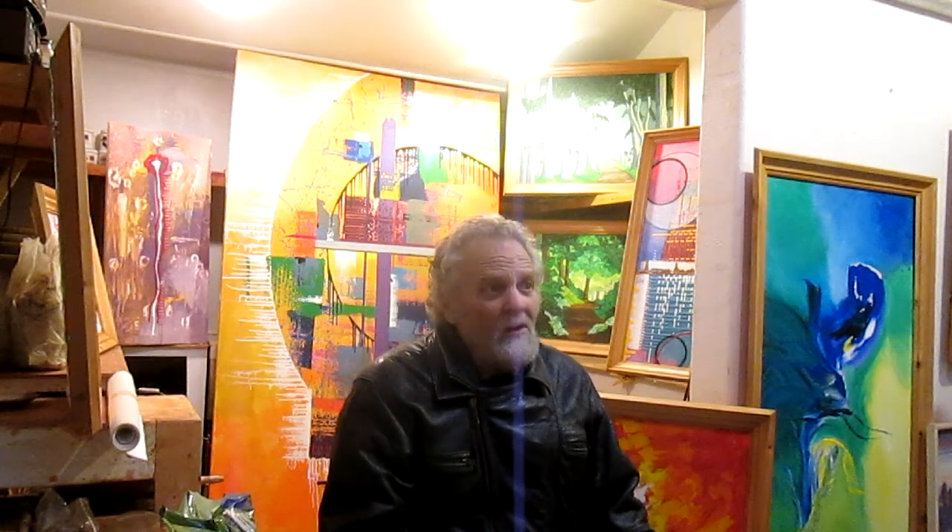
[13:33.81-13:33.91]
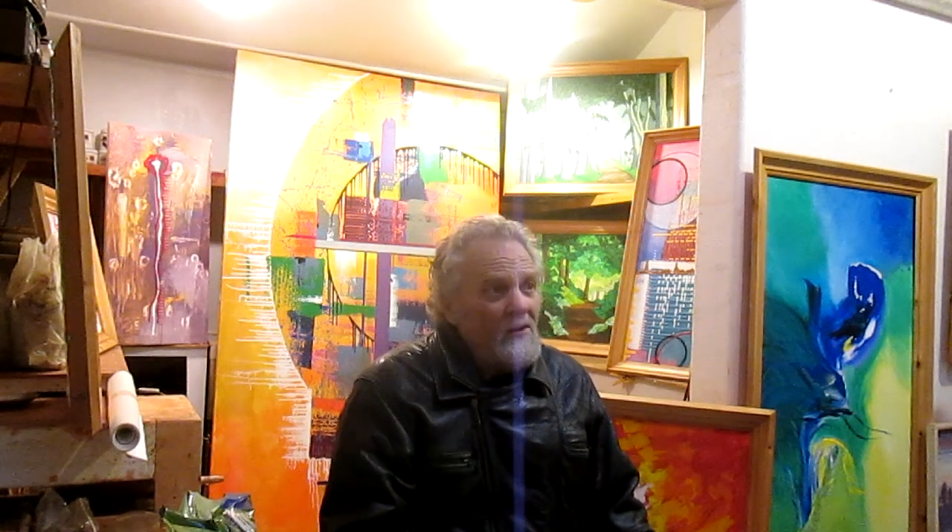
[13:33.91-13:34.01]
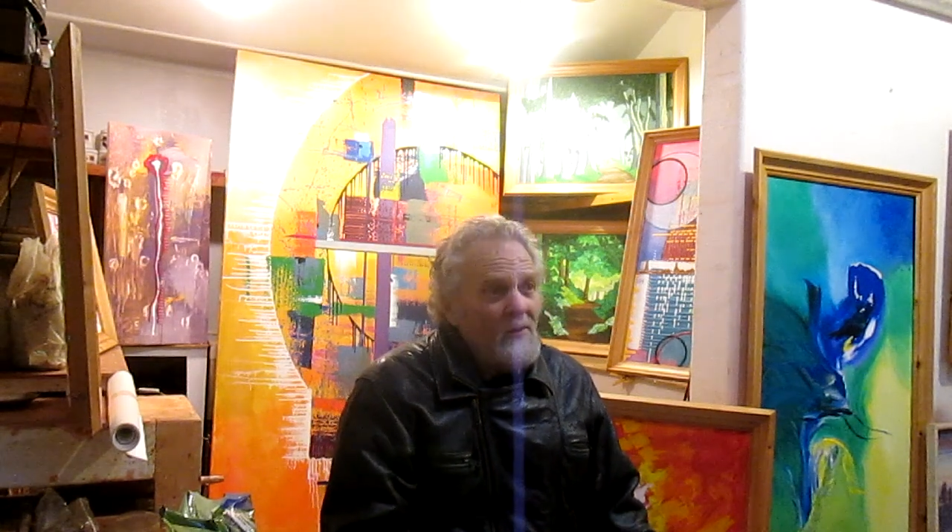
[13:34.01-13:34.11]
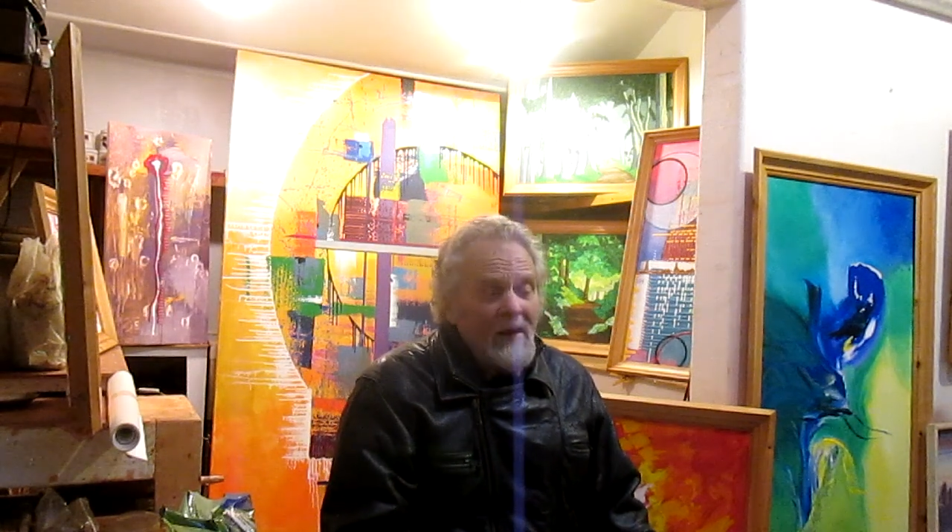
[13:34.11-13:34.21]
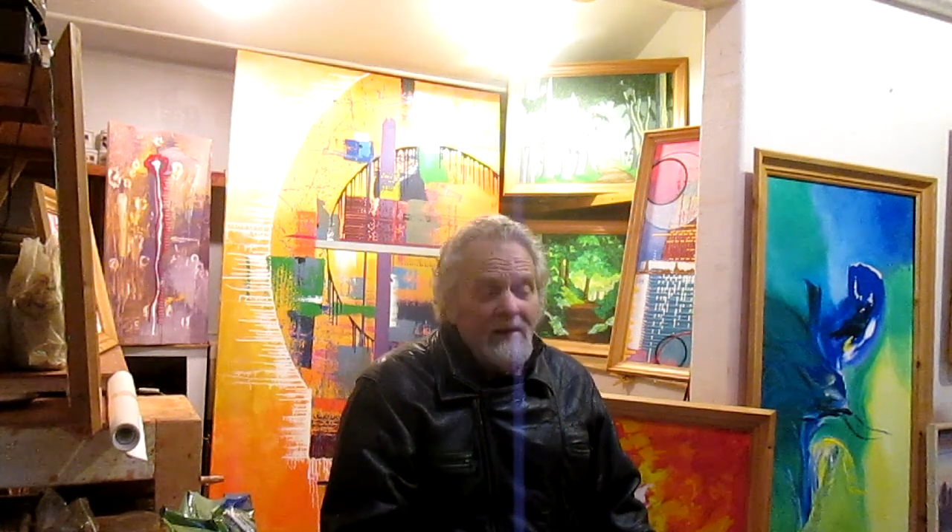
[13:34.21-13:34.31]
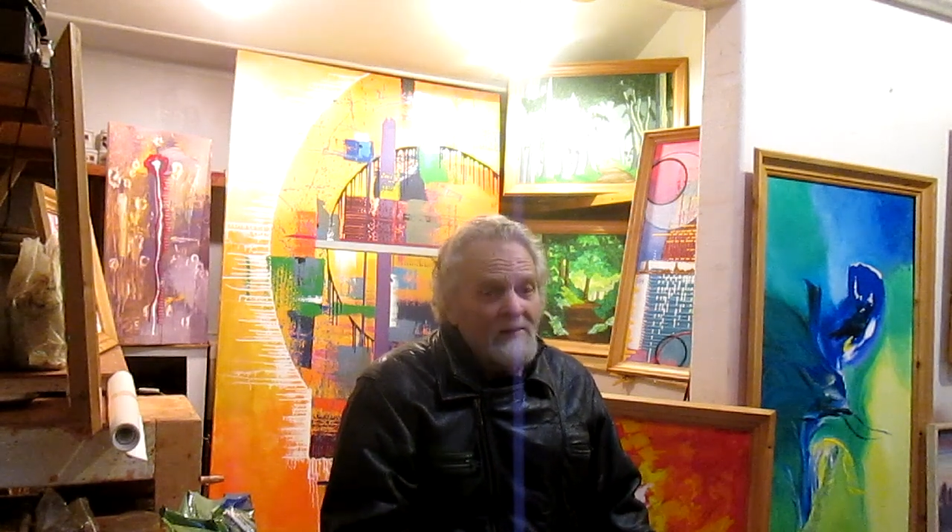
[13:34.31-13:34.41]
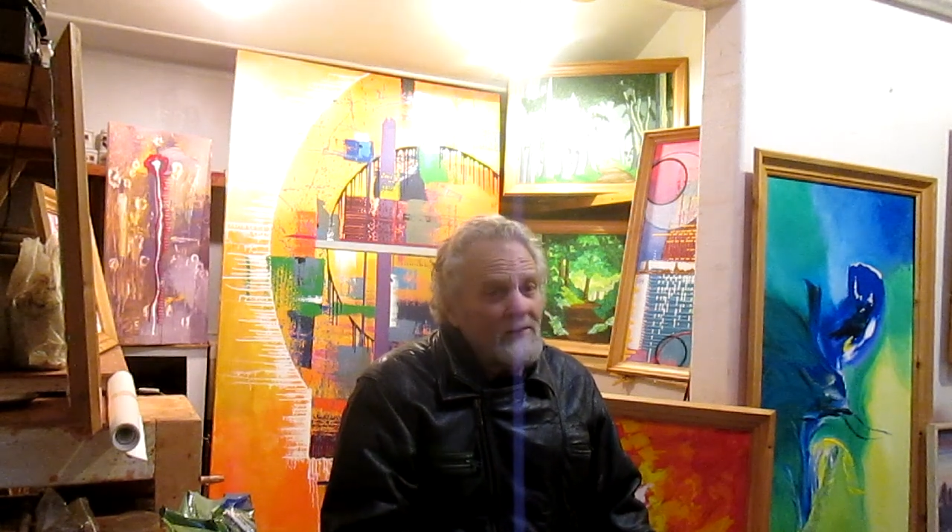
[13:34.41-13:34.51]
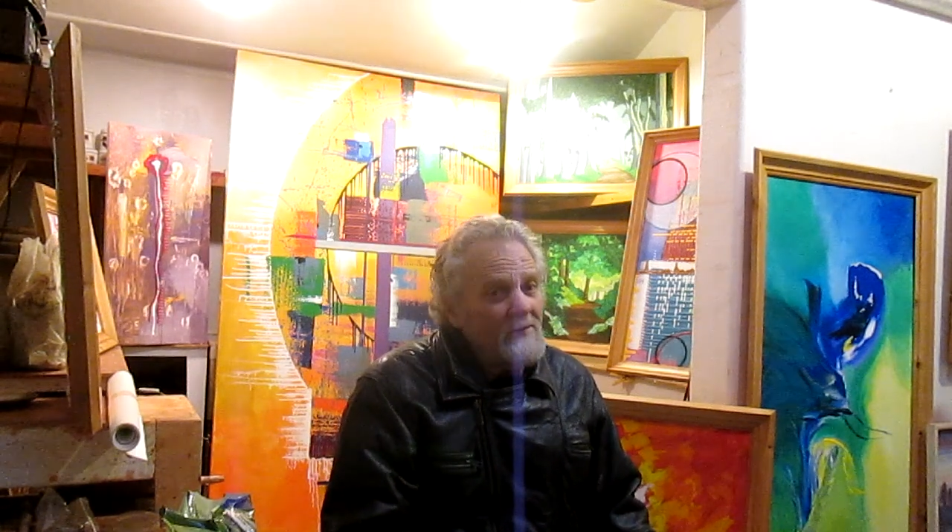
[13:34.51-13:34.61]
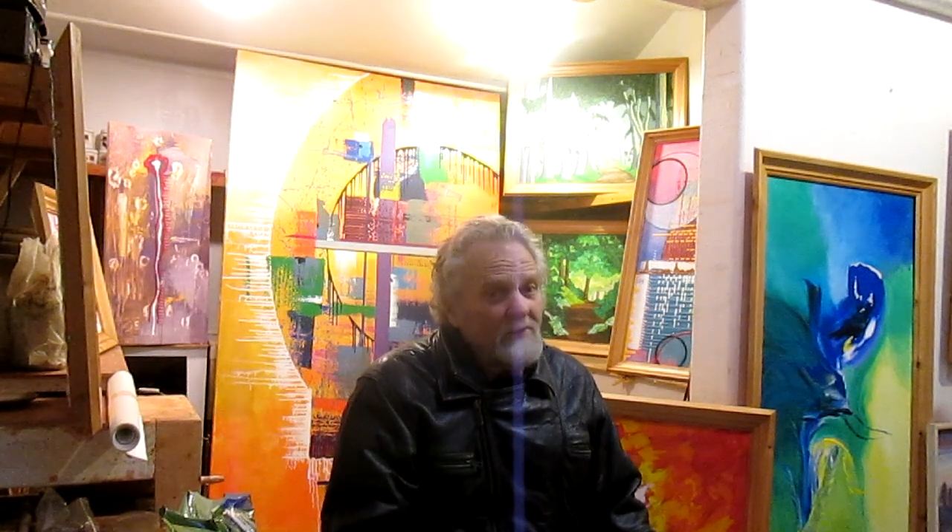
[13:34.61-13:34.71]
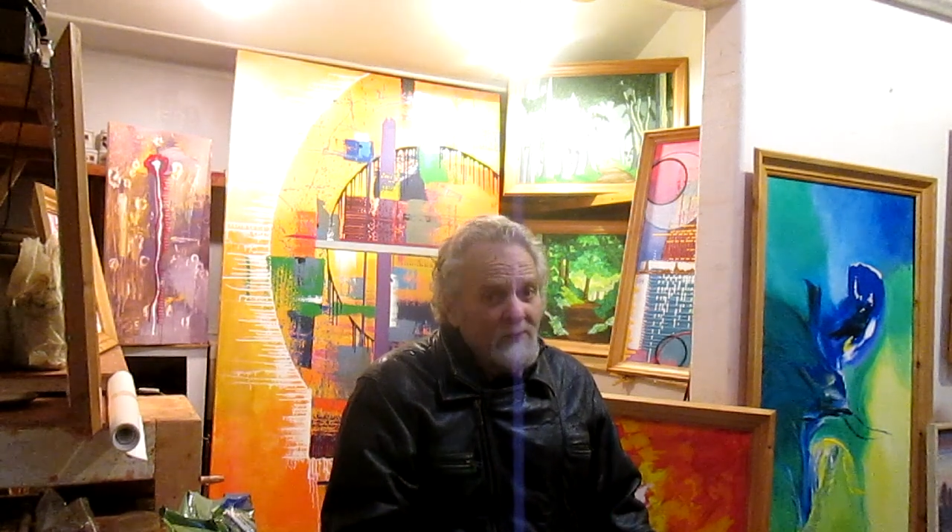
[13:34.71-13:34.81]
oh, I don't
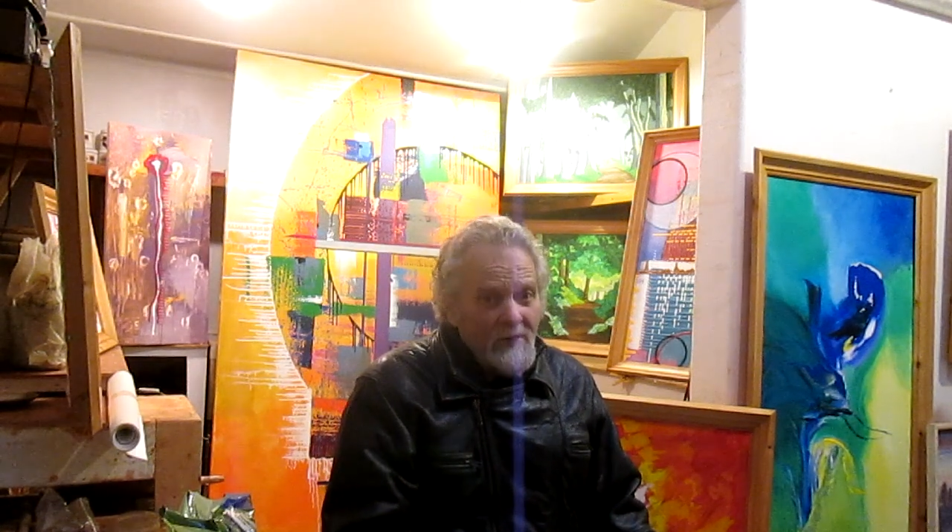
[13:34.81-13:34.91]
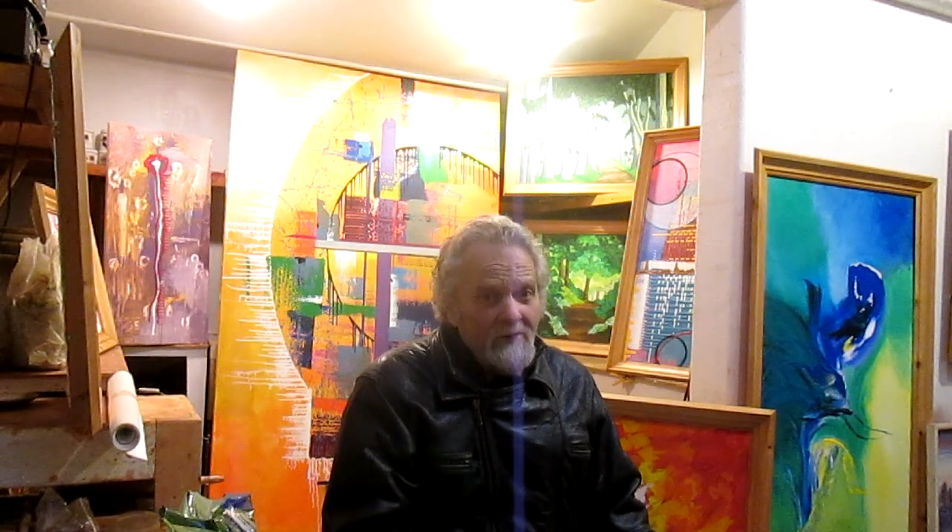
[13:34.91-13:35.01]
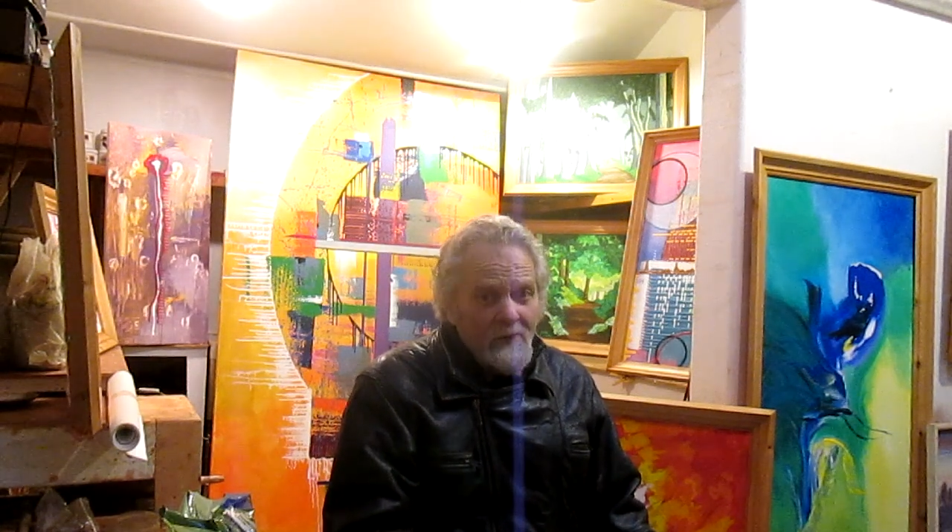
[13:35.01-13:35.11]
know, three or